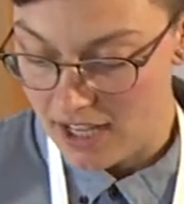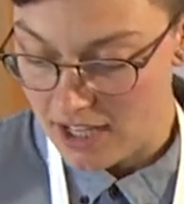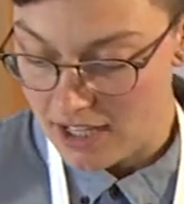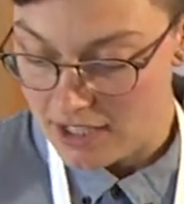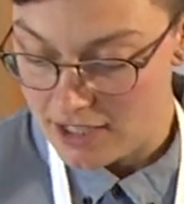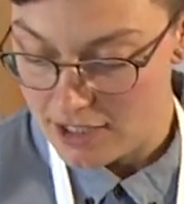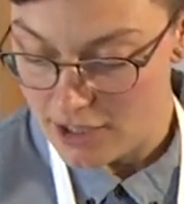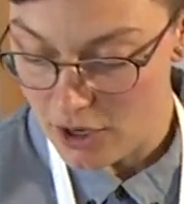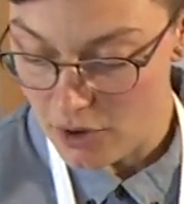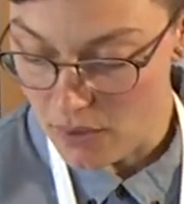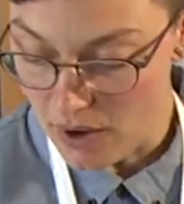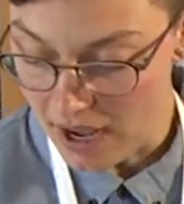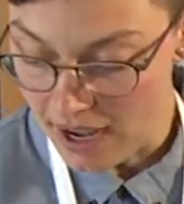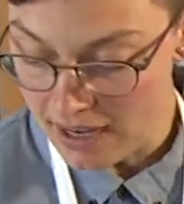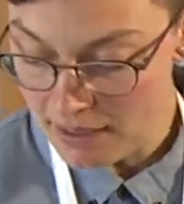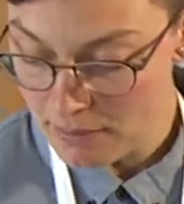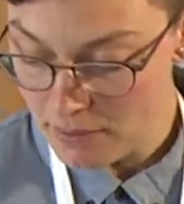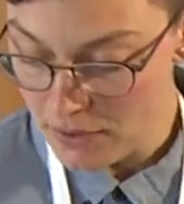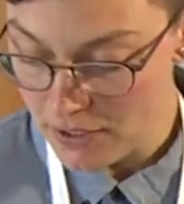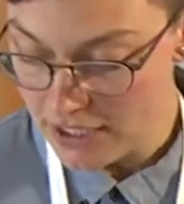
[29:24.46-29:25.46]
So
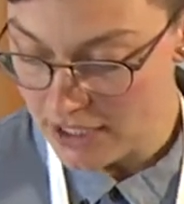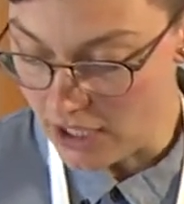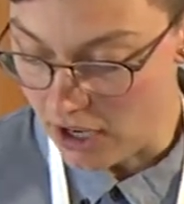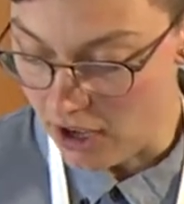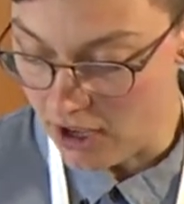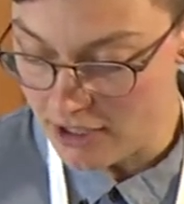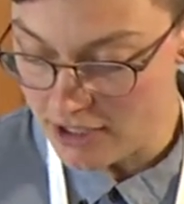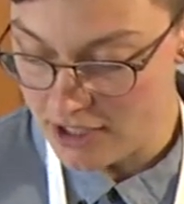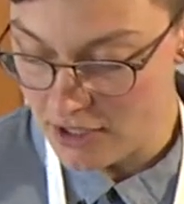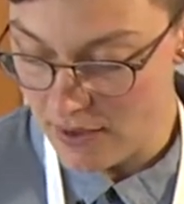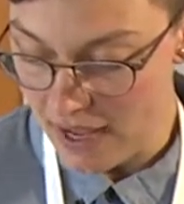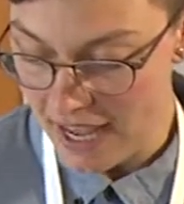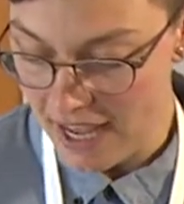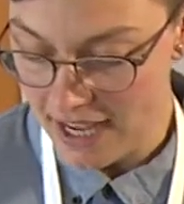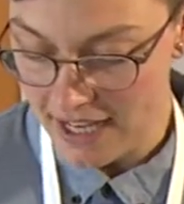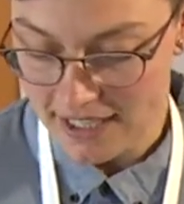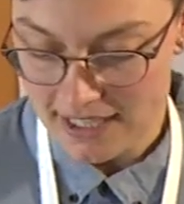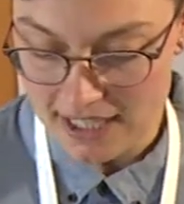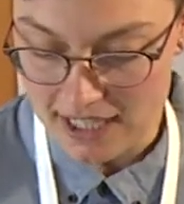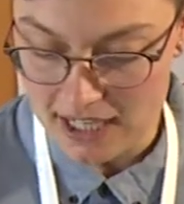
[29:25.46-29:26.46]
I'm going to also
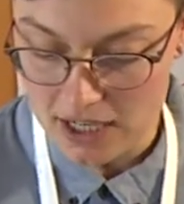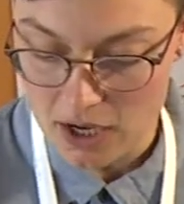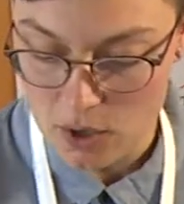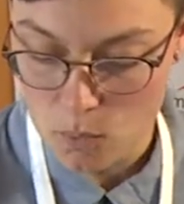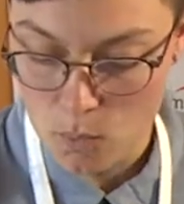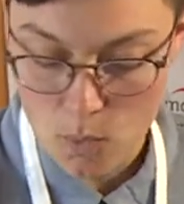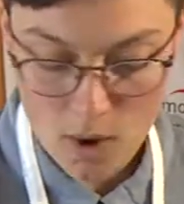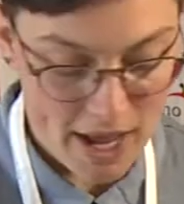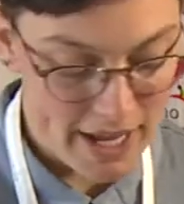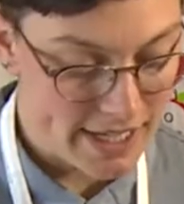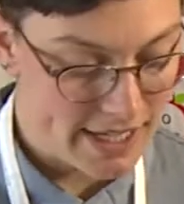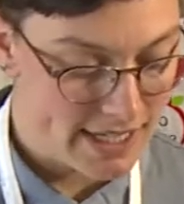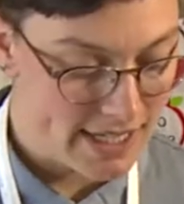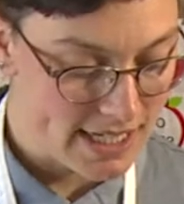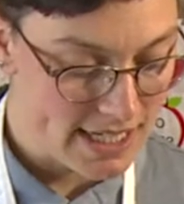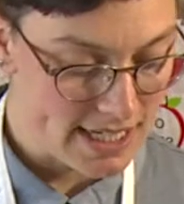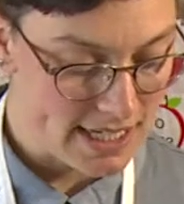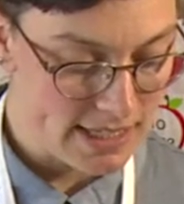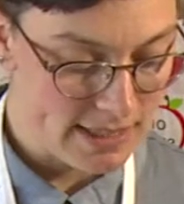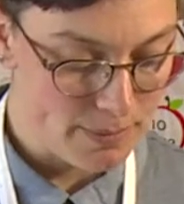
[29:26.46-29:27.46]
add 1
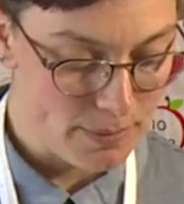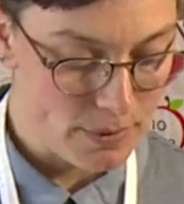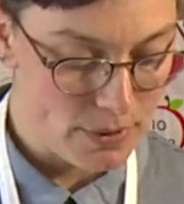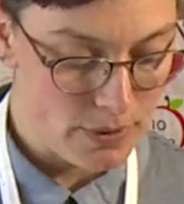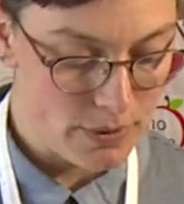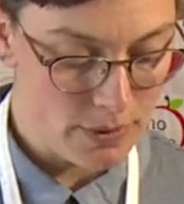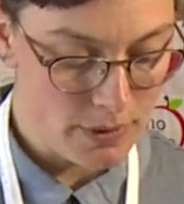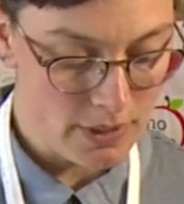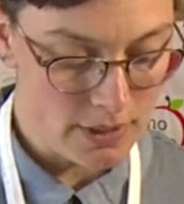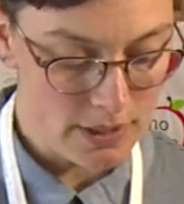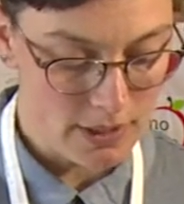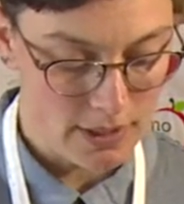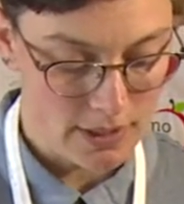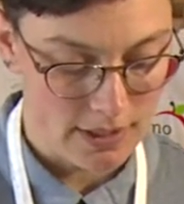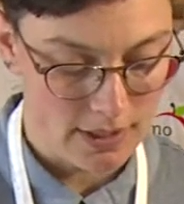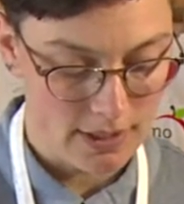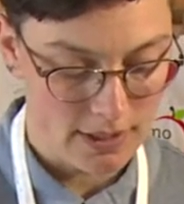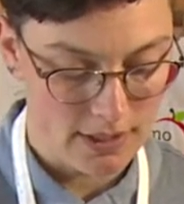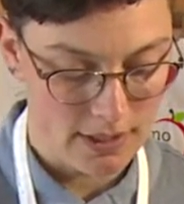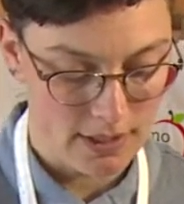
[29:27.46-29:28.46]
teaspoon
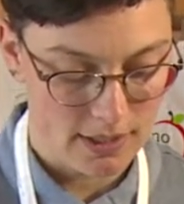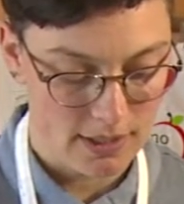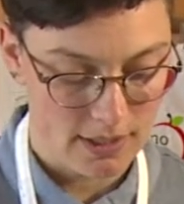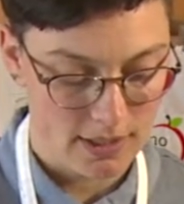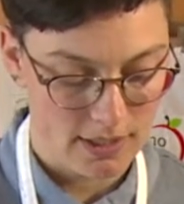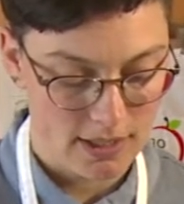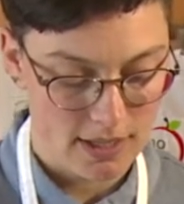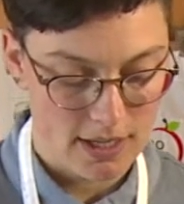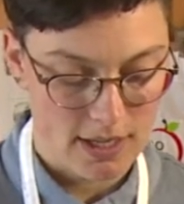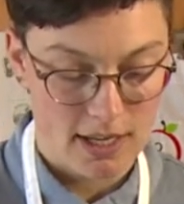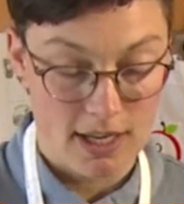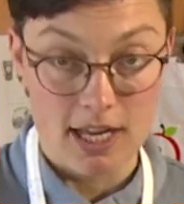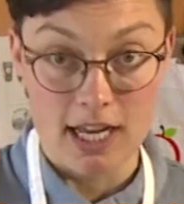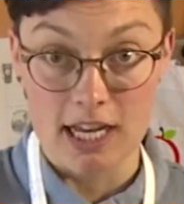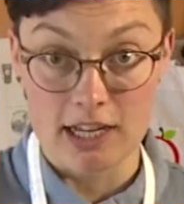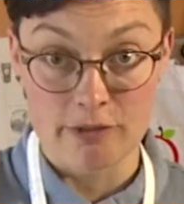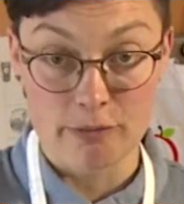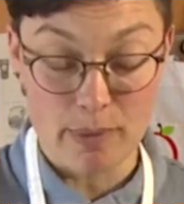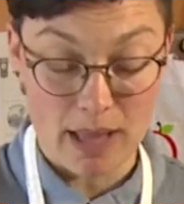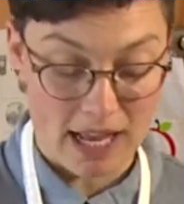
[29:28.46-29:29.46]

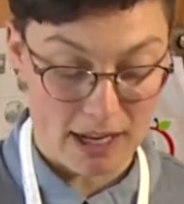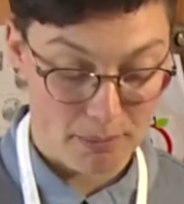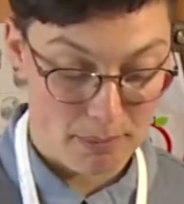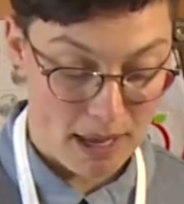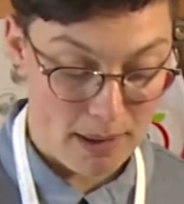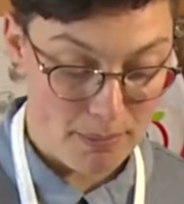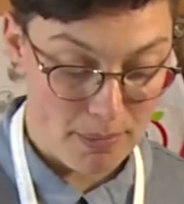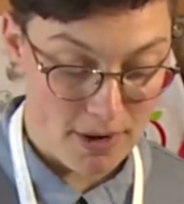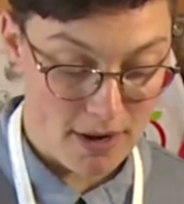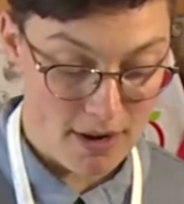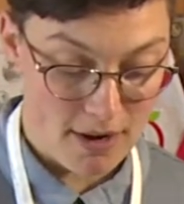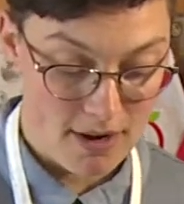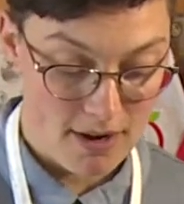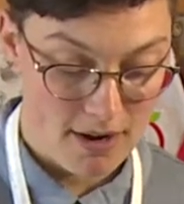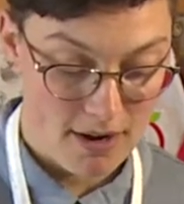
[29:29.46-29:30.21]
of black pepper